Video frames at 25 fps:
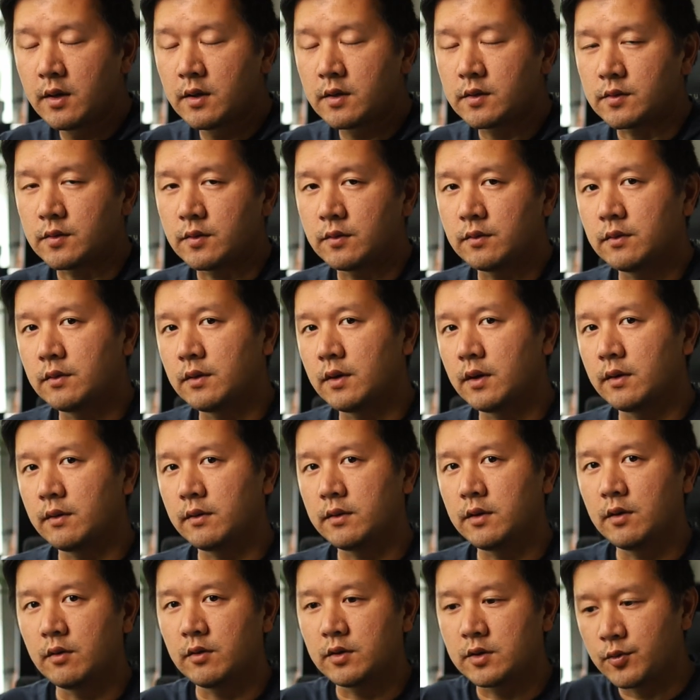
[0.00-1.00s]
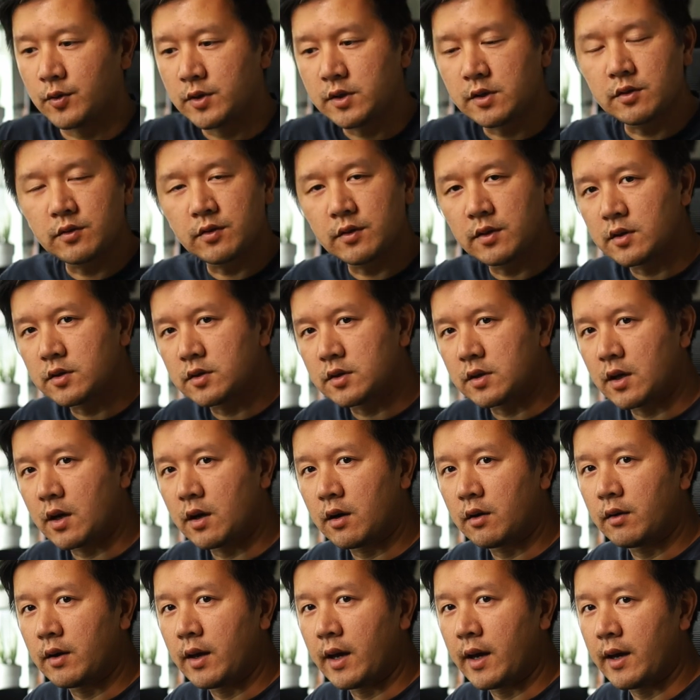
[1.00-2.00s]
So, switching to this
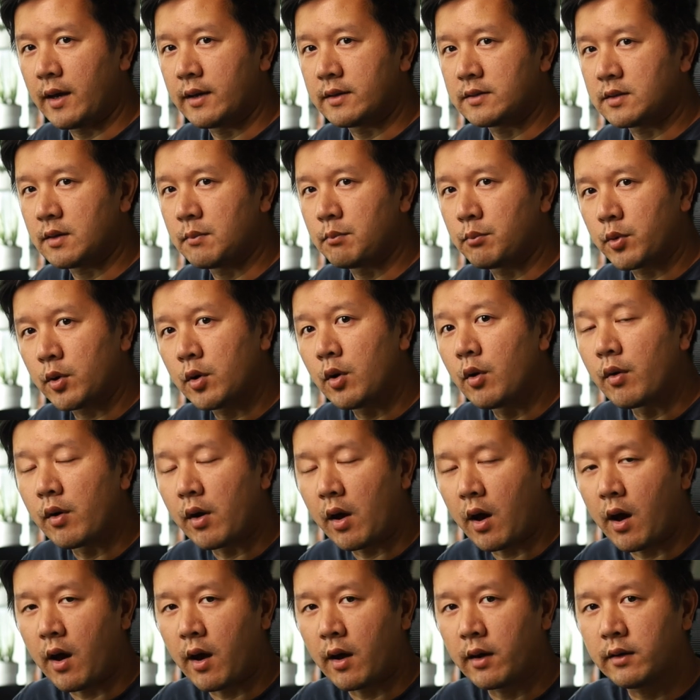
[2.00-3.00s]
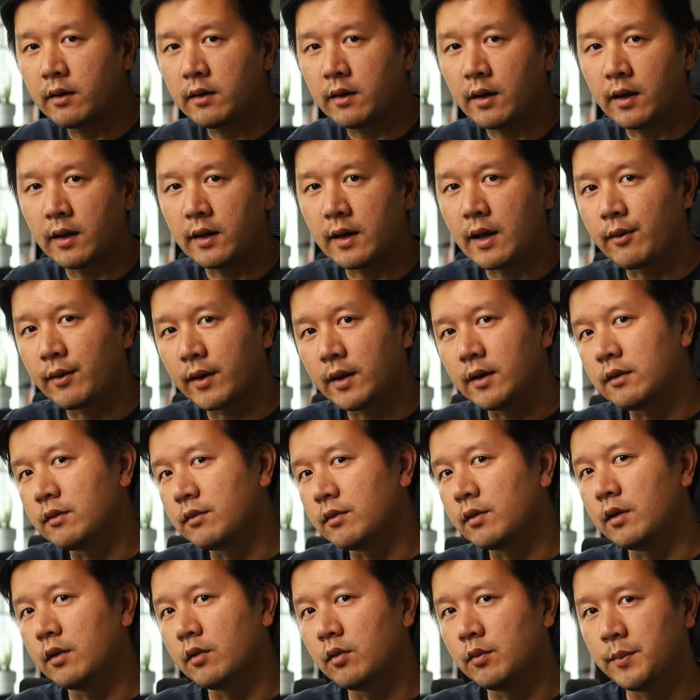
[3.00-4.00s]
chair has some pro and con, and I'll get into
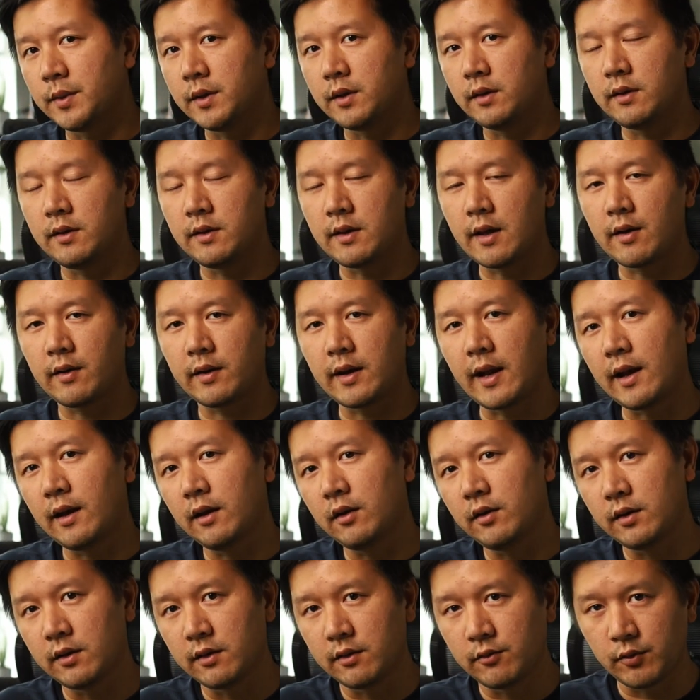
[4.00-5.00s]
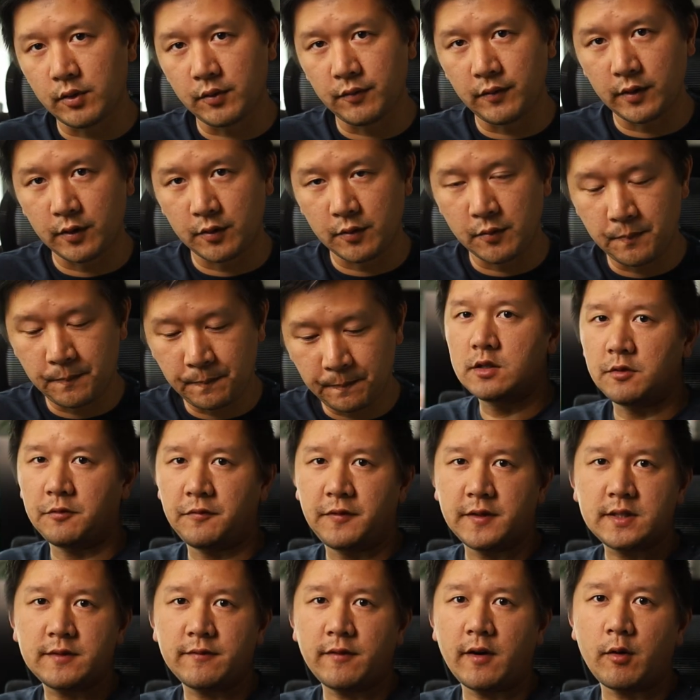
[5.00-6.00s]
a little bit of detail of that later in the review. So
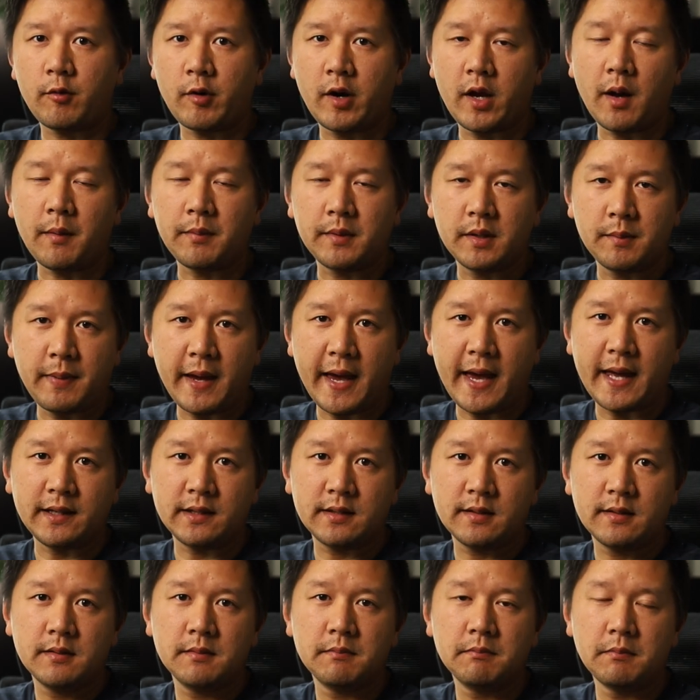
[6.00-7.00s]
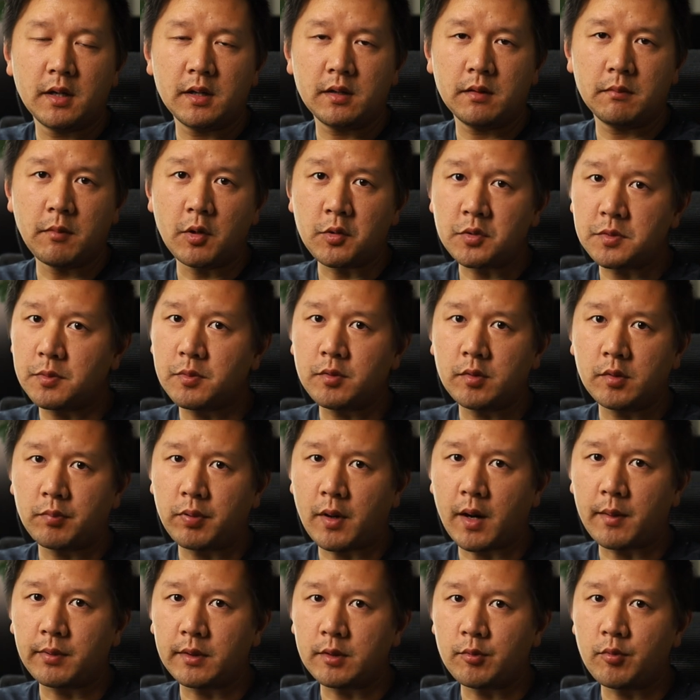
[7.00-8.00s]
first of all, right off the bat, most people
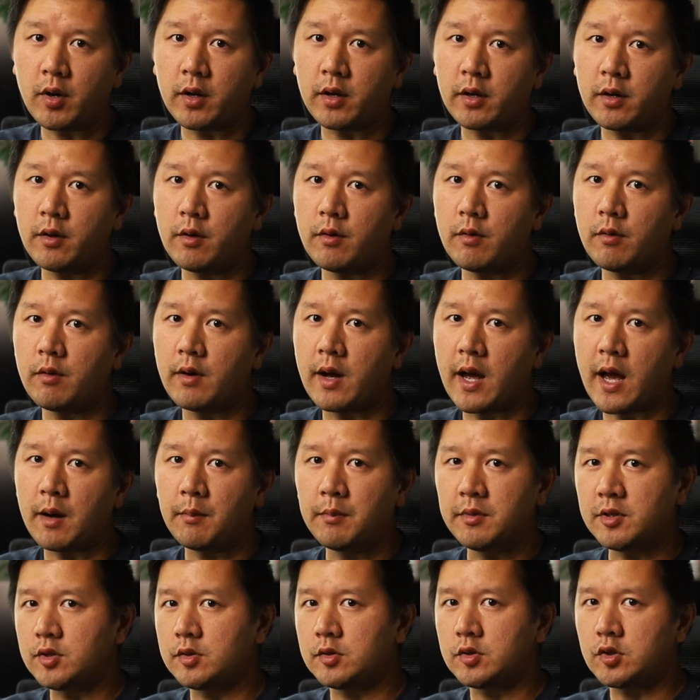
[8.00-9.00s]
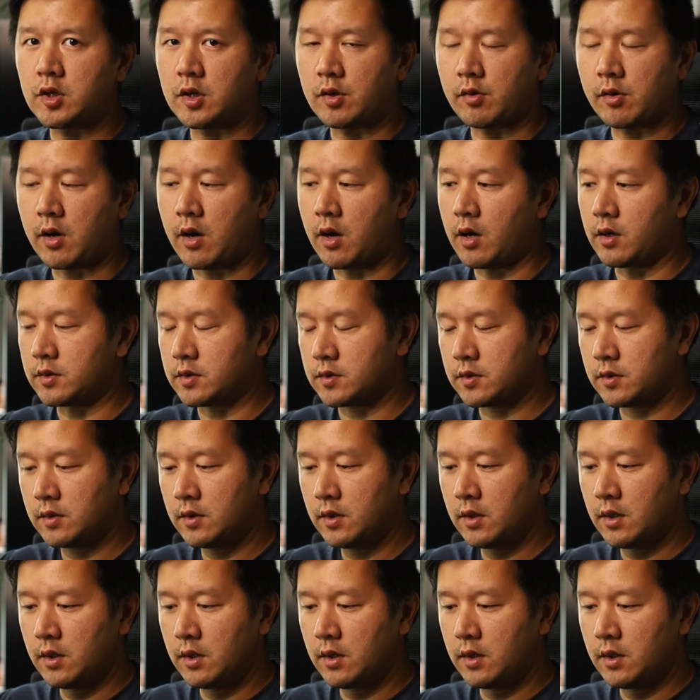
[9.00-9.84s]
probably want to know how much the chair costs.